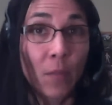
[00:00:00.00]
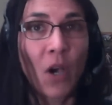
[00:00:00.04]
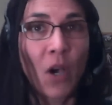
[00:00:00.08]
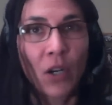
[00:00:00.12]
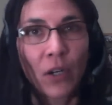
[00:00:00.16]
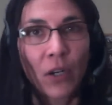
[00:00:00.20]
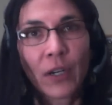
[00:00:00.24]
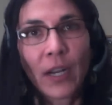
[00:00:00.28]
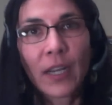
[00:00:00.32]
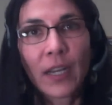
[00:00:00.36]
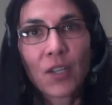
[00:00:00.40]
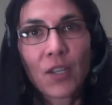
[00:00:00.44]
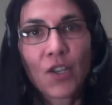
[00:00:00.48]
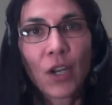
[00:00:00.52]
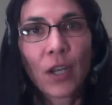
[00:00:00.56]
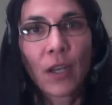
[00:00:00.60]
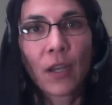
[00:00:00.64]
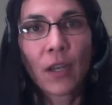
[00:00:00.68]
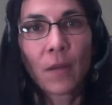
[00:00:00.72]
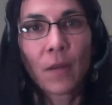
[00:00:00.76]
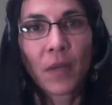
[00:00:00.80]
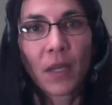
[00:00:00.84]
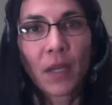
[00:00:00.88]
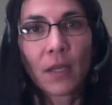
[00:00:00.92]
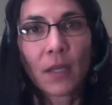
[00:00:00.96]

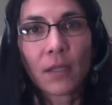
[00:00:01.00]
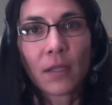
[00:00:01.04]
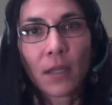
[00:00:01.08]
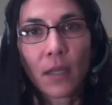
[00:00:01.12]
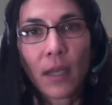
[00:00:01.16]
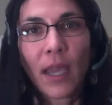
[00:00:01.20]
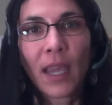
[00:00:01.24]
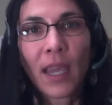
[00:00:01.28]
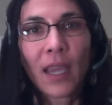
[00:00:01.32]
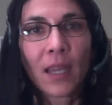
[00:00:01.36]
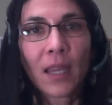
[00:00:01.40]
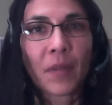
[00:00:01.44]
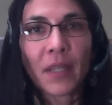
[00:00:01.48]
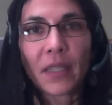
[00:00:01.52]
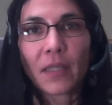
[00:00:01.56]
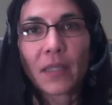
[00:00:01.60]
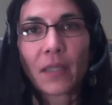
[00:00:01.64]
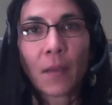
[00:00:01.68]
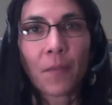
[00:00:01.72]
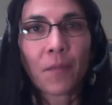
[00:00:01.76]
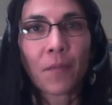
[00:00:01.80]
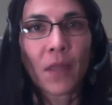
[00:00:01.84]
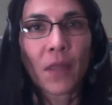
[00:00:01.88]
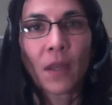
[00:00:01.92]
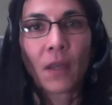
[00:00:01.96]
moderation because it can be
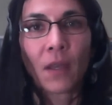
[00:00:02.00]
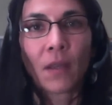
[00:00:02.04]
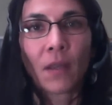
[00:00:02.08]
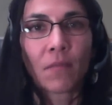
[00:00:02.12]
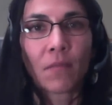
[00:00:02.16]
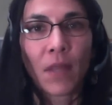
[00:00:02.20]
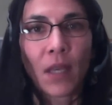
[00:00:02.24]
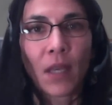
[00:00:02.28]
something